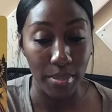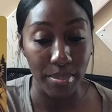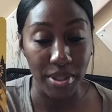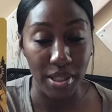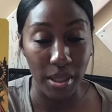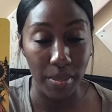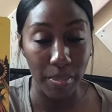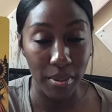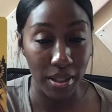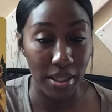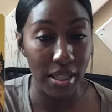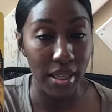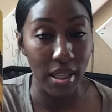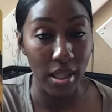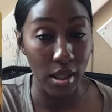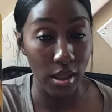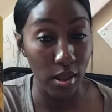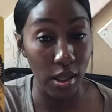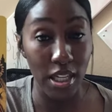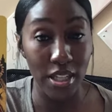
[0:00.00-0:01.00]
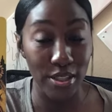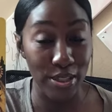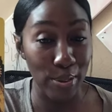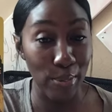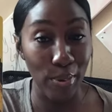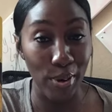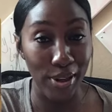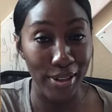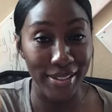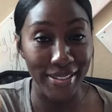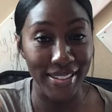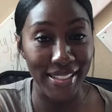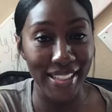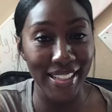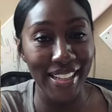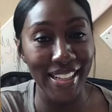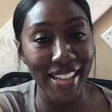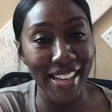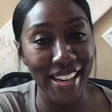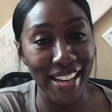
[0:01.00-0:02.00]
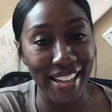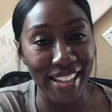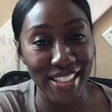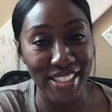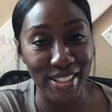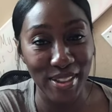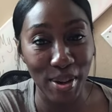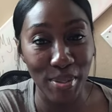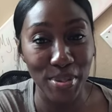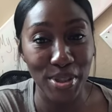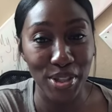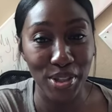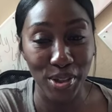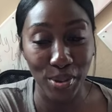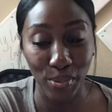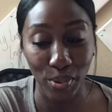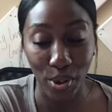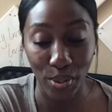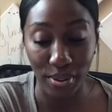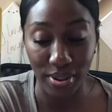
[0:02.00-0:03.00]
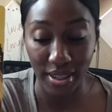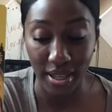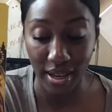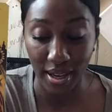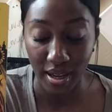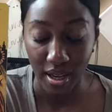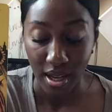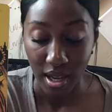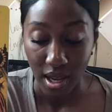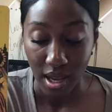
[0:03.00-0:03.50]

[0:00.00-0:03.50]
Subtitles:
typically it's the Wands. All right, so I'm just going to roll with that.